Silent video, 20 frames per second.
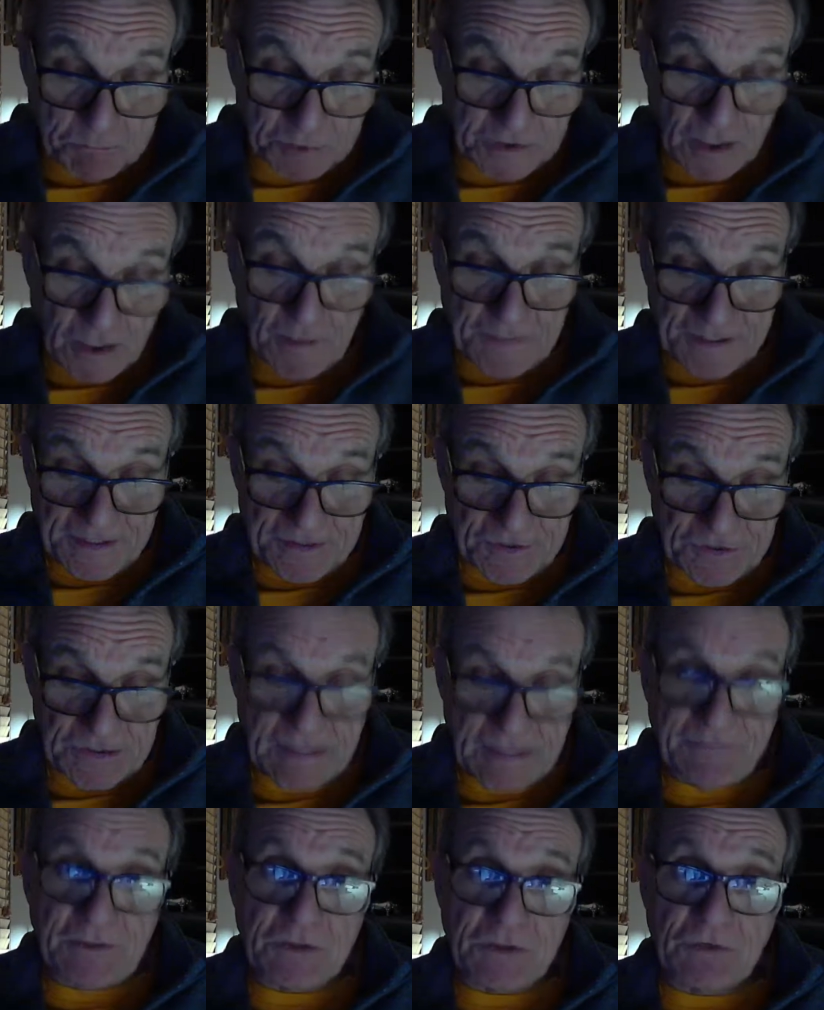
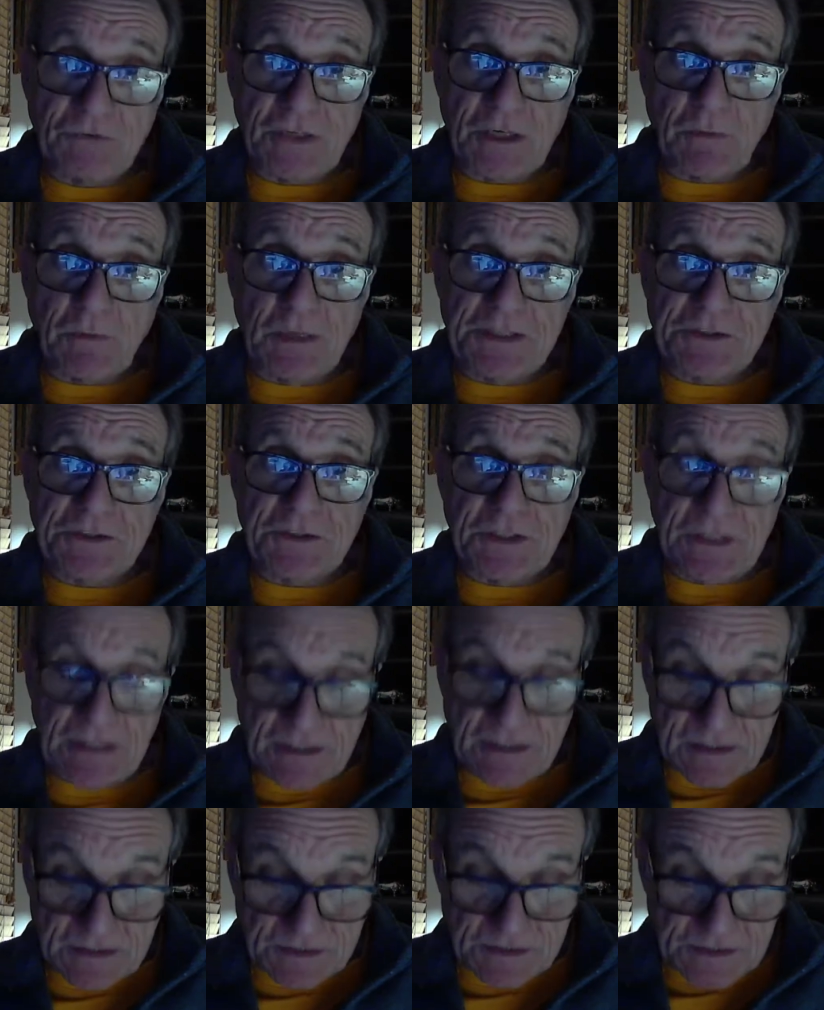Promise never to request
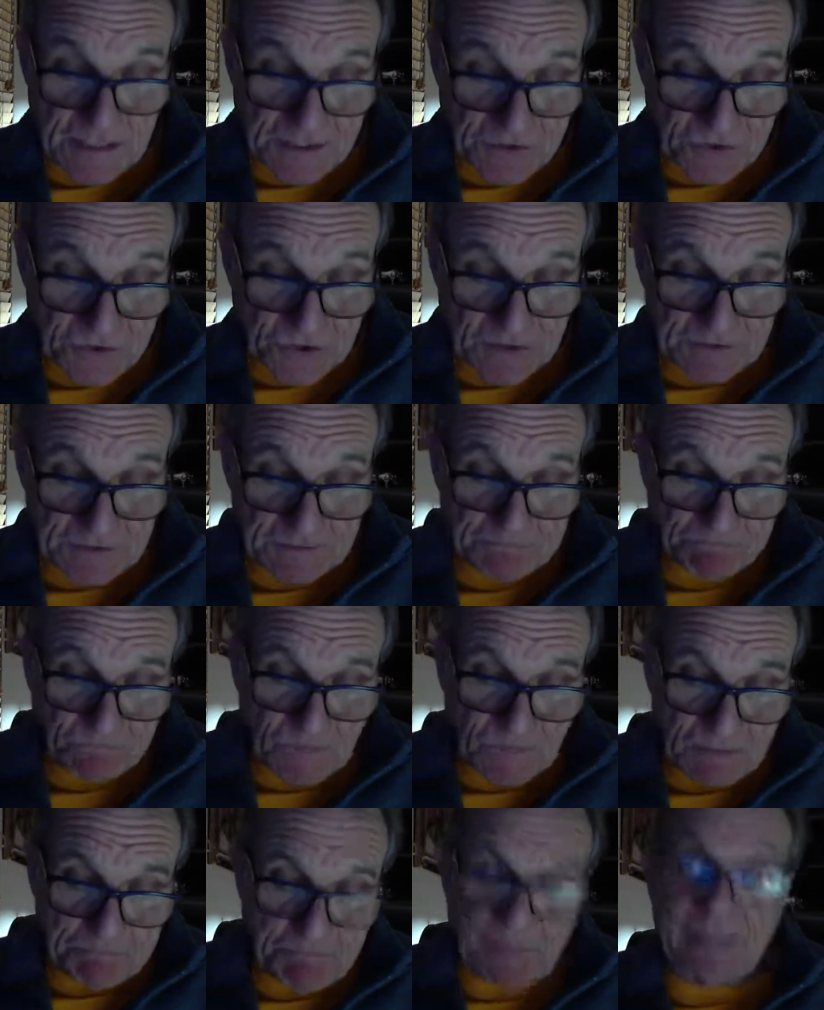an extension.
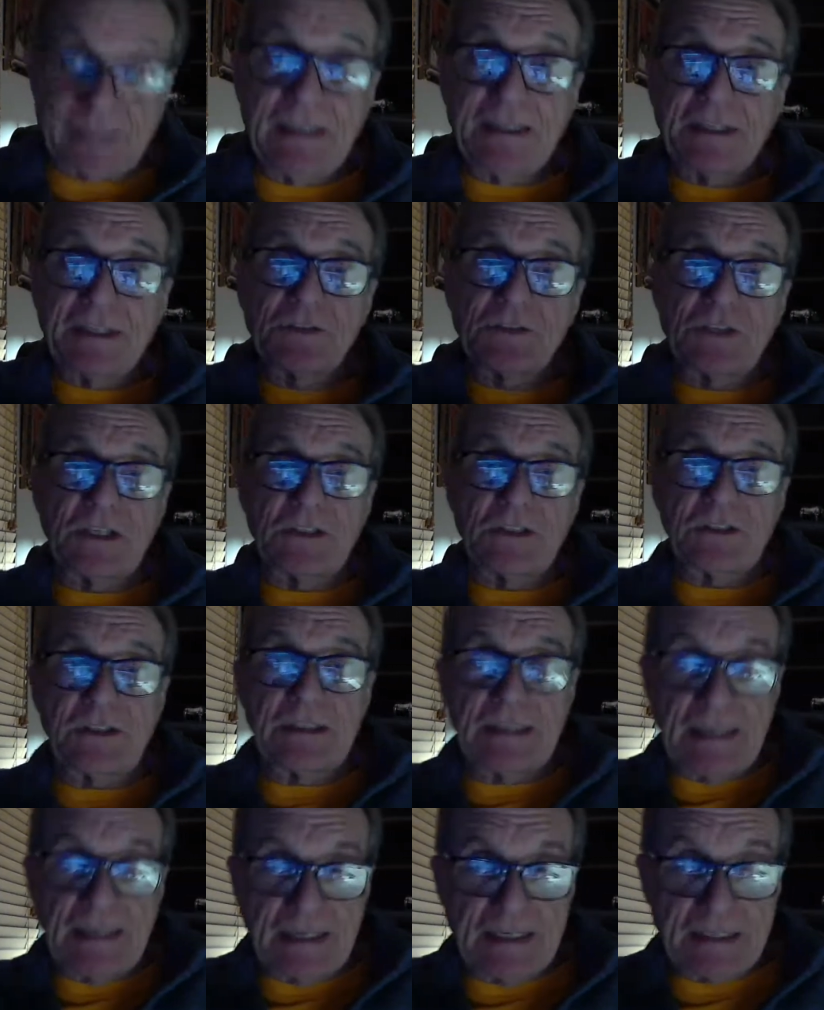Billions into
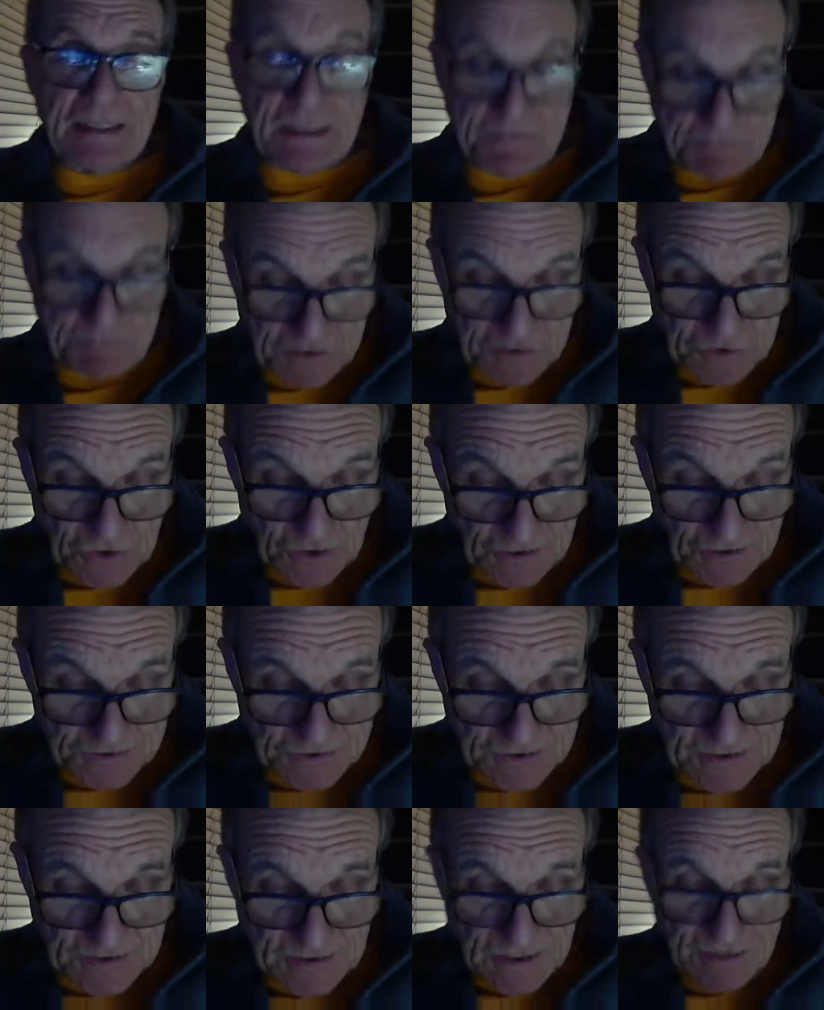the air can be
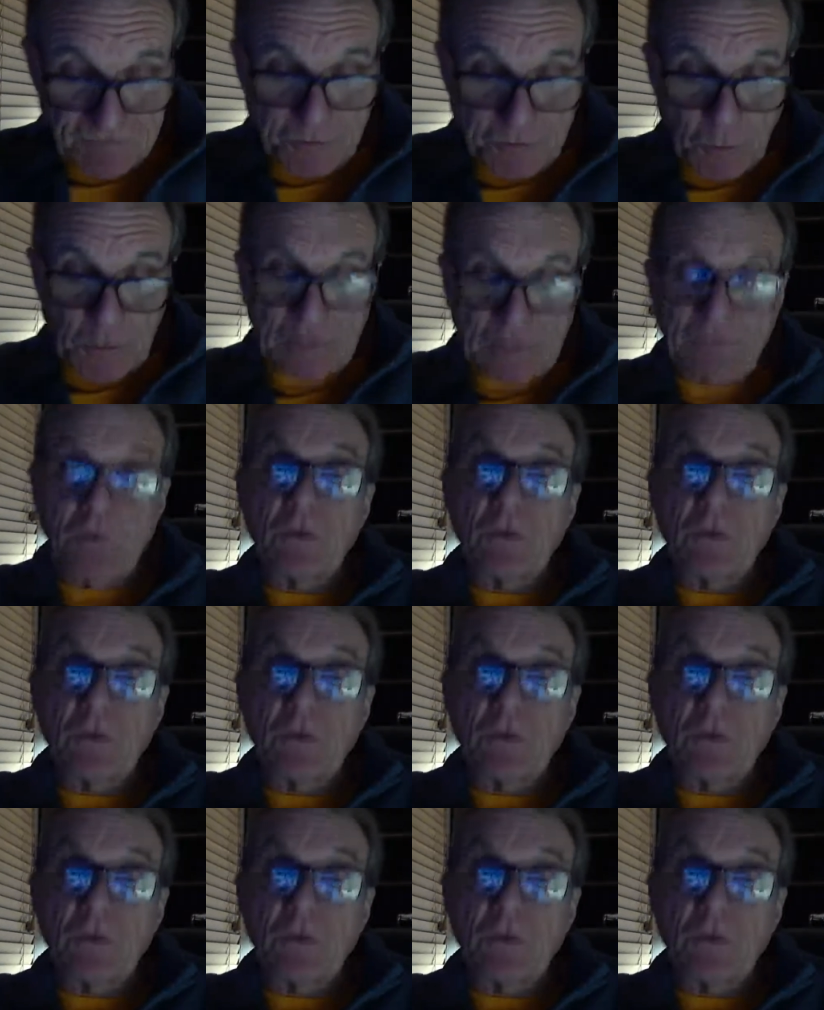tossed, for if you